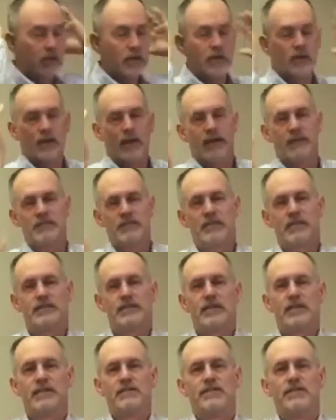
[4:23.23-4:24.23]
I would say
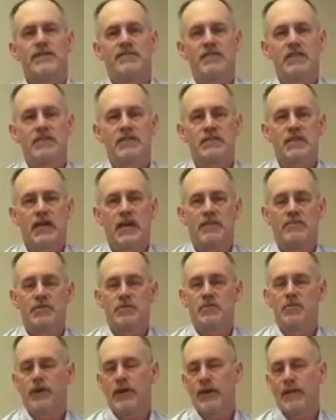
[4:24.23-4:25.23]
10 to 15 times.
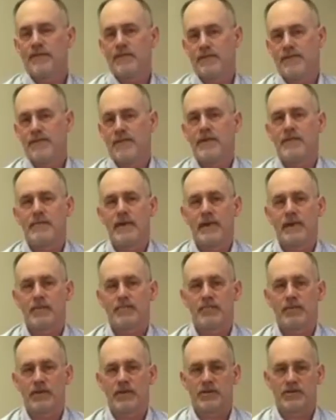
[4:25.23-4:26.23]
You want to have a fair amount of
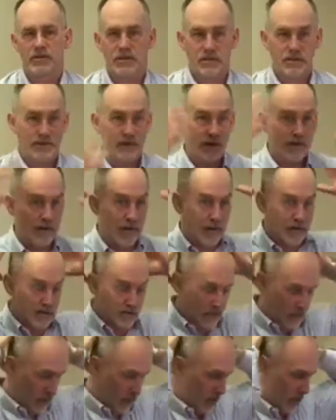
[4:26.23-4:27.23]
pressure at the very end of the
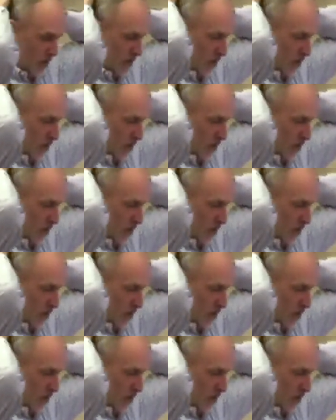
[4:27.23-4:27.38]
motion,